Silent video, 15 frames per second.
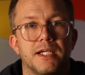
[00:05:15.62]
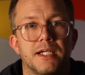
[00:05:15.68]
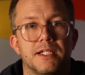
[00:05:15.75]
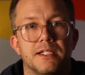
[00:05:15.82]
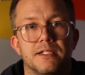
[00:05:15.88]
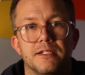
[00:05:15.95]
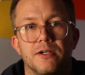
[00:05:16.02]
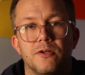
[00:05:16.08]

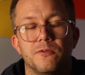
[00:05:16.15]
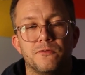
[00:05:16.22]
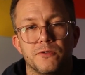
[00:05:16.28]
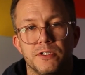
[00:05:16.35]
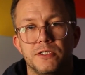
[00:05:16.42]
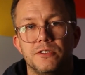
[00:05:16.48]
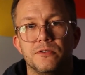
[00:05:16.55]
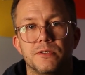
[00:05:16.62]
and
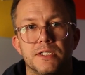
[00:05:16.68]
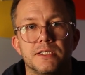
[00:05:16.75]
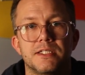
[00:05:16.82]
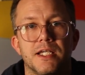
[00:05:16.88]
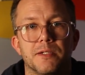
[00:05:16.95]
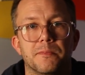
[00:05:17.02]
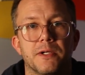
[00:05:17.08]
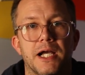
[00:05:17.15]
hopefully you can
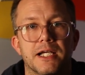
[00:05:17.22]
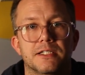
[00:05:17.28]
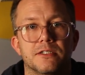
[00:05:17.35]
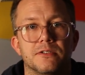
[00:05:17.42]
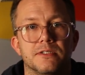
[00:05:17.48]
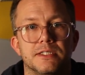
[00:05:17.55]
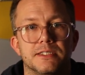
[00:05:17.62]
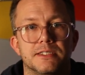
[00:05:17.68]
take
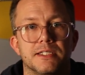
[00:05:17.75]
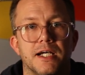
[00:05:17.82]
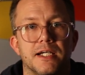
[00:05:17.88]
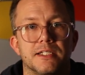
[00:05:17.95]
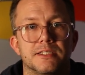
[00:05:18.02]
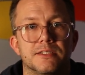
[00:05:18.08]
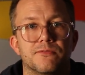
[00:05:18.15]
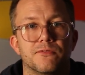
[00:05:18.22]
practical
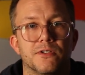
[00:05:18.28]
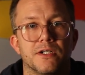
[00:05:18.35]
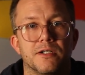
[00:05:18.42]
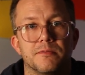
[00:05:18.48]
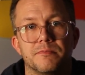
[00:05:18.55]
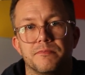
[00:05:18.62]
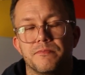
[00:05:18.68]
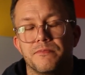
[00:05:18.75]
insights
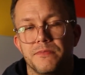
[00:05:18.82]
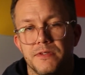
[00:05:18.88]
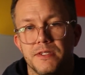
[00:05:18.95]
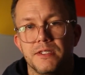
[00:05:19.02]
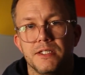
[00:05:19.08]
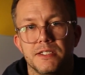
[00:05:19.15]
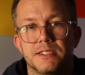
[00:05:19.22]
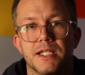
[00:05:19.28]
from
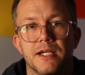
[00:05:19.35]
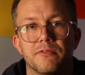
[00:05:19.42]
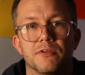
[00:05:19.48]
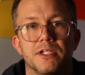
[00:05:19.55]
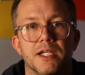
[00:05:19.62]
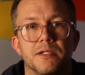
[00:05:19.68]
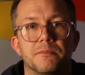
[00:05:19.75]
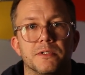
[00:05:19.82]
these
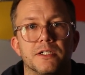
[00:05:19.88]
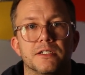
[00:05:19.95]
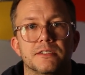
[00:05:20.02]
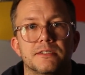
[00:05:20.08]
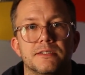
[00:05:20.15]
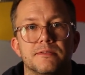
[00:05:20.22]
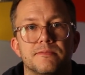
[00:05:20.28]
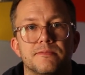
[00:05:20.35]
everyday
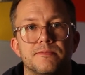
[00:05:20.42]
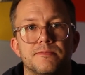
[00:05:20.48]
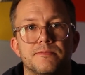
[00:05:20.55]
books.